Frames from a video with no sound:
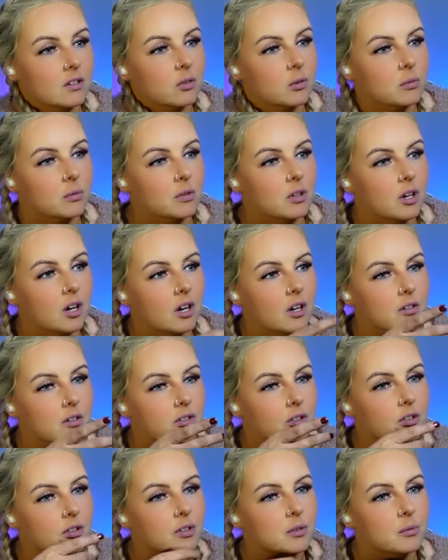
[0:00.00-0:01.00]
Oh, I
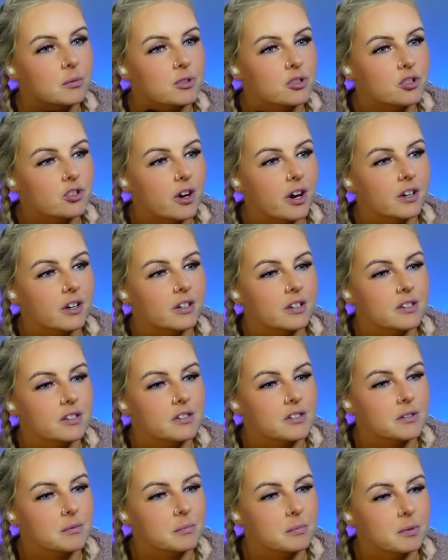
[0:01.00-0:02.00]
thought there was
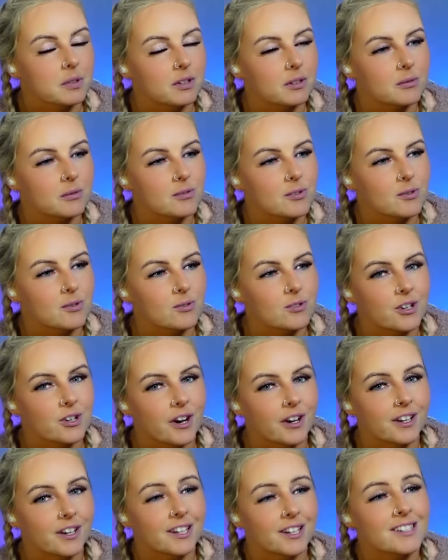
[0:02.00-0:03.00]
dragons, but there was no
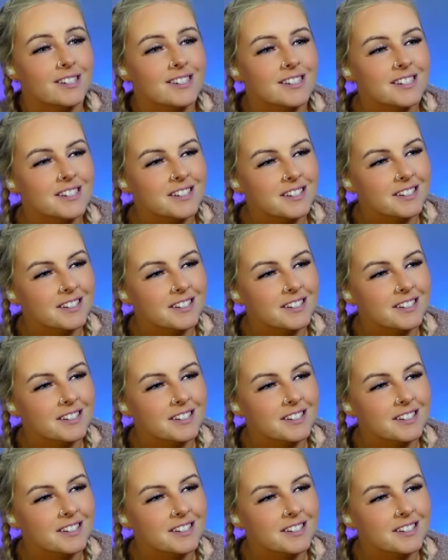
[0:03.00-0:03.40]
dragons.